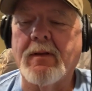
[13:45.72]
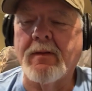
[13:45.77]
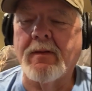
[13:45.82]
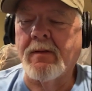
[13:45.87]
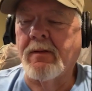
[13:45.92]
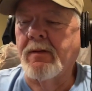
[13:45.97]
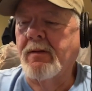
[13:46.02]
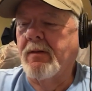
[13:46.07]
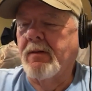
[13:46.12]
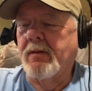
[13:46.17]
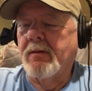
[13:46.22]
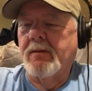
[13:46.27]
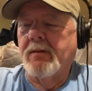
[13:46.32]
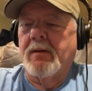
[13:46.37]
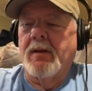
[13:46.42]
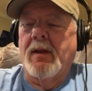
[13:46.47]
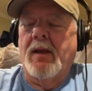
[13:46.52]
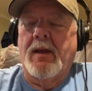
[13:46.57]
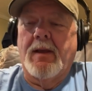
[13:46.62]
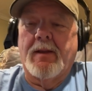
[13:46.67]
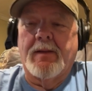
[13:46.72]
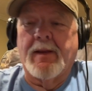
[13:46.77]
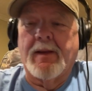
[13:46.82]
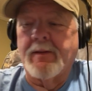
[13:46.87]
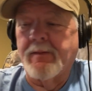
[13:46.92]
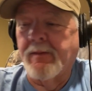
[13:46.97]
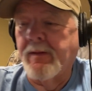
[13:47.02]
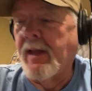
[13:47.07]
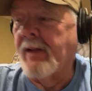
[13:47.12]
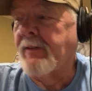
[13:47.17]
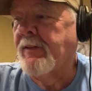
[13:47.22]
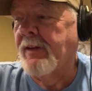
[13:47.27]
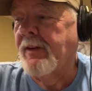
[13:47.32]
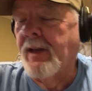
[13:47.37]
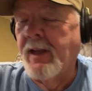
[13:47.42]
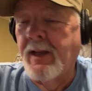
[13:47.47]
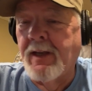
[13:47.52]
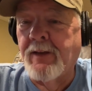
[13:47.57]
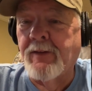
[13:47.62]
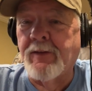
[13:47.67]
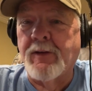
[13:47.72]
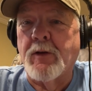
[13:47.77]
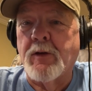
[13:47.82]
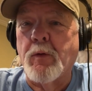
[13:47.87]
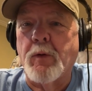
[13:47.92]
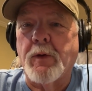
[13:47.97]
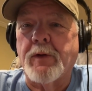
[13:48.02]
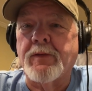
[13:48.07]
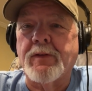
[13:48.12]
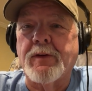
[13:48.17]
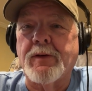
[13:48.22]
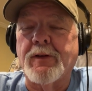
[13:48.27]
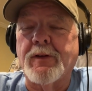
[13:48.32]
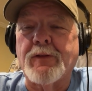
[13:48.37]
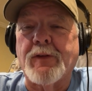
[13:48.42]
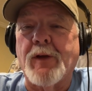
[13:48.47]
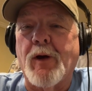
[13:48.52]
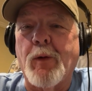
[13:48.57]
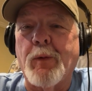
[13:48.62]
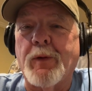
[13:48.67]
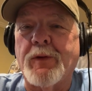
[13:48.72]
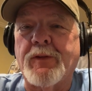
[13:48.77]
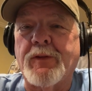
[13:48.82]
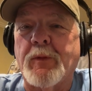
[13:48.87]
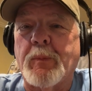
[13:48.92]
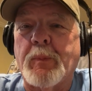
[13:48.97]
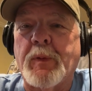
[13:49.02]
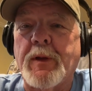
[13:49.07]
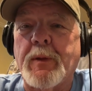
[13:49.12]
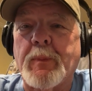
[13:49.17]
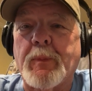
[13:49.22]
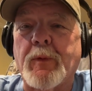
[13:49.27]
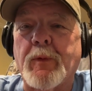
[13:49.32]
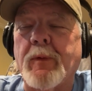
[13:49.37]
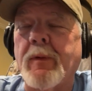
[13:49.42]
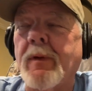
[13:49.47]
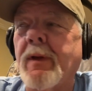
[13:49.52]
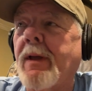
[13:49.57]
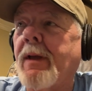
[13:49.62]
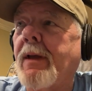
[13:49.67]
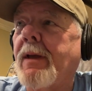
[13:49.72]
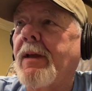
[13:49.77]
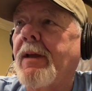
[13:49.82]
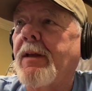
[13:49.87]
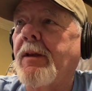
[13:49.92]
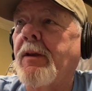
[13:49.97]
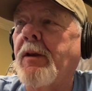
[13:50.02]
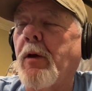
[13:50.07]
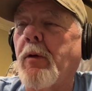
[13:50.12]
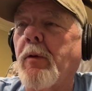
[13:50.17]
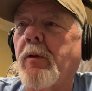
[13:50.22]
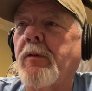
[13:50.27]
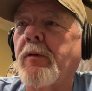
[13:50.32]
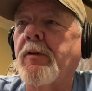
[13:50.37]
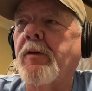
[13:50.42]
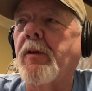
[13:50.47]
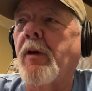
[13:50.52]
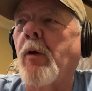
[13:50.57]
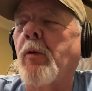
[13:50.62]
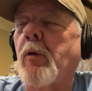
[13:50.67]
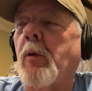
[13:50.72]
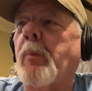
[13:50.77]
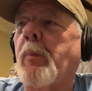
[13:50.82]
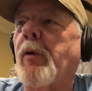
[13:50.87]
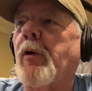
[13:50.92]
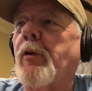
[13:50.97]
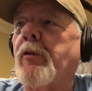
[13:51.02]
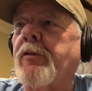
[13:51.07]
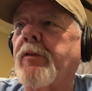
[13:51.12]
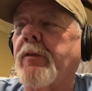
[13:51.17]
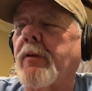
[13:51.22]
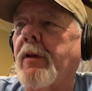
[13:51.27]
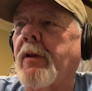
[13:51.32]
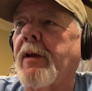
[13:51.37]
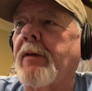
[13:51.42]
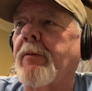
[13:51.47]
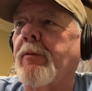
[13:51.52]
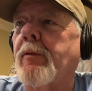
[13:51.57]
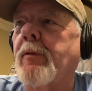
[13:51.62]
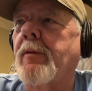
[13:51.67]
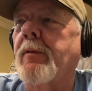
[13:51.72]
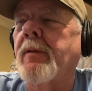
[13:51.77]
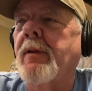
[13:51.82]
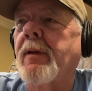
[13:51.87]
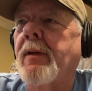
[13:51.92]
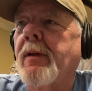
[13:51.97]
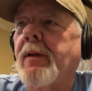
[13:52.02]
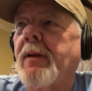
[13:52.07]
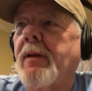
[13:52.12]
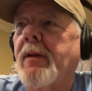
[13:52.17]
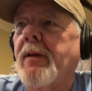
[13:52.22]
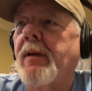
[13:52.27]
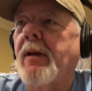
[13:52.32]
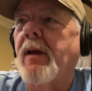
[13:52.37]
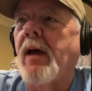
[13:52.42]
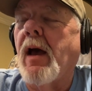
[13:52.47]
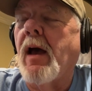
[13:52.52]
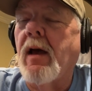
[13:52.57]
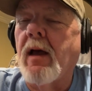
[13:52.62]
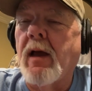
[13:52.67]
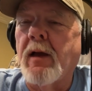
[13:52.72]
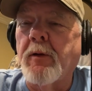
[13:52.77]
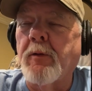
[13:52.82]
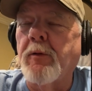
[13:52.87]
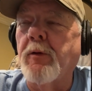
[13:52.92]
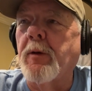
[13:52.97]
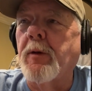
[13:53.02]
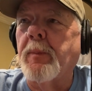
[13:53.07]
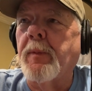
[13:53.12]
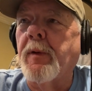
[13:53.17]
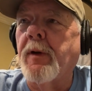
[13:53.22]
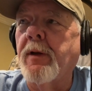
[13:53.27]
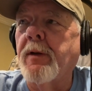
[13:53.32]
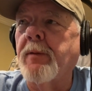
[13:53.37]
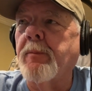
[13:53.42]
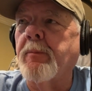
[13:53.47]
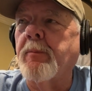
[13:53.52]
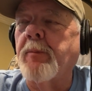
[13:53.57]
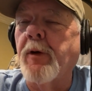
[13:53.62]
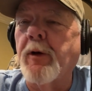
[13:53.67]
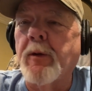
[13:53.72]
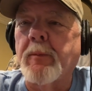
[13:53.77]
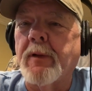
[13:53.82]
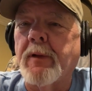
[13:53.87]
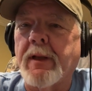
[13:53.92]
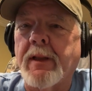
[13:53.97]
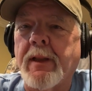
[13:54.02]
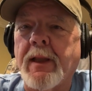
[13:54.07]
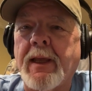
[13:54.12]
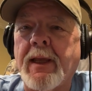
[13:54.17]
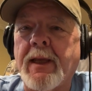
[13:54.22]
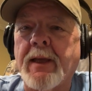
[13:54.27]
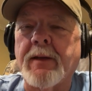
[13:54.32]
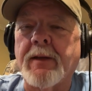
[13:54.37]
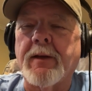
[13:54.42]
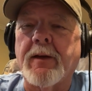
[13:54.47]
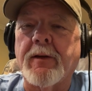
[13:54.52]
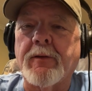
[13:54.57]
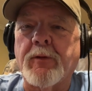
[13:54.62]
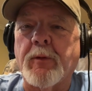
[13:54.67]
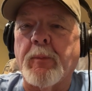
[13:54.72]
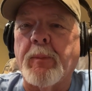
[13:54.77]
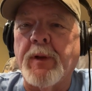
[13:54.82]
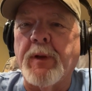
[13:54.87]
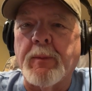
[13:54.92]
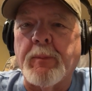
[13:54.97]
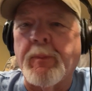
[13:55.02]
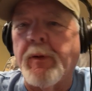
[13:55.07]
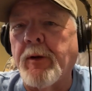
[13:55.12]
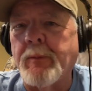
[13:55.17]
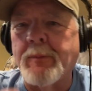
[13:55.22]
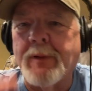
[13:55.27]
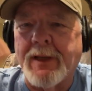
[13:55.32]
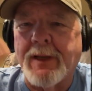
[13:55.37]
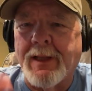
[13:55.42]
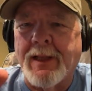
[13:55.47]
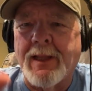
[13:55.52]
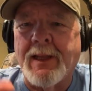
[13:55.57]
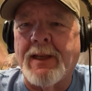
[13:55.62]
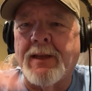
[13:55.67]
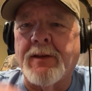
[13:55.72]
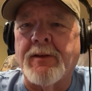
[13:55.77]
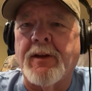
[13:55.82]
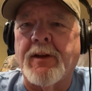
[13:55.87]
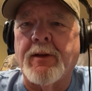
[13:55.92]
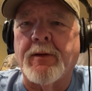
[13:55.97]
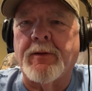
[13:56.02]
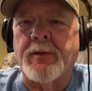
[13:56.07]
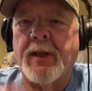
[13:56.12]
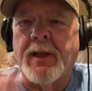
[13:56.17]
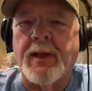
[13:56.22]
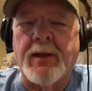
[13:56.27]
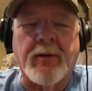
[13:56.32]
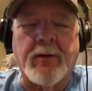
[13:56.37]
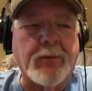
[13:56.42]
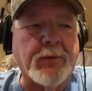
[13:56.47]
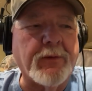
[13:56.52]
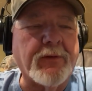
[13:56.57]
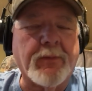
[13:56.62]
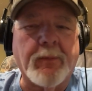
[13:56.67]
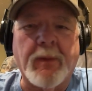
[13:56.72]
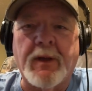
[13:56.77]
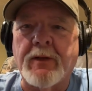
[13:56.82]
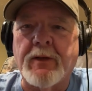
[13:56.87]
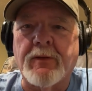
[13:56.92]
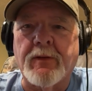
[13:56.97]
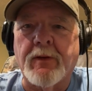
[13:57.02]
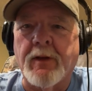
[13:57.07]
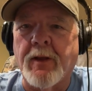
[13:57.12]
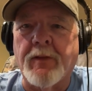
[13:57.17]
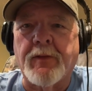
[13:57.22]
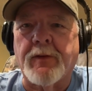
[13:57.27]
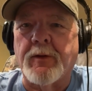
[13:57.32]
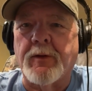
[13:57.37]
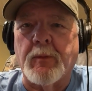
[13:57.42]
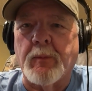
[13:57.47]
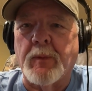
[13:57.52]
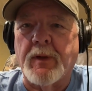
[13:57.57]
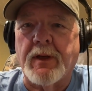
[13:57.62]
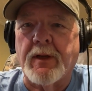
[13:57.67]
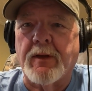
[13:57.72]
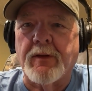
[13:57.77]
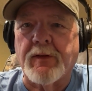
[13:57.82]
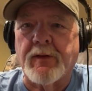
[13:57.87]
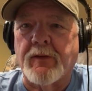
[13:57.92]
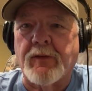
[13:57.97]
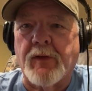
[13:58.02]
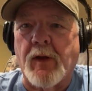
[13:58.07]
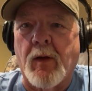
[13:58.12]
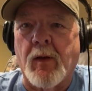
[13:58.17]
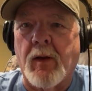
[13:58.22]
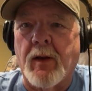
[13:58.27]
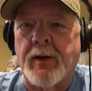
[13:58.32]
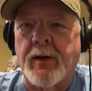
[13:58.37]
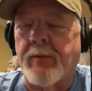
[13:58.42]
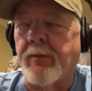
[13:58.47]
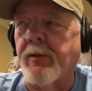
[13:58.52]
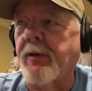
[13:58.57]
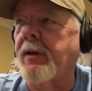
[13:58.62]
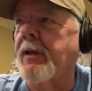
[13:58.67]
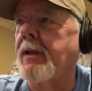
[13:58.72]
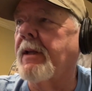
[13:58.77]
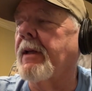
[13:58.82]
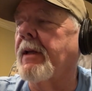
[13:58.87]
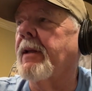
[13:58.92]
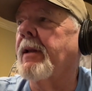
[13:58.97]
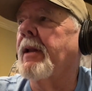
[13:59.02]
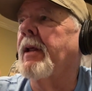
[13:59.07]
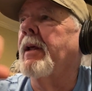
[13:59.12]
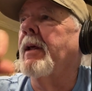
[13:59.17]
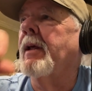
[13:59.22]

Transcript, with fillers: That's an easy question. It's always the people. You know, on a personal level, I grew up hunting public land. There's a big public land deal now, which means nothing to me because that's all I ever did.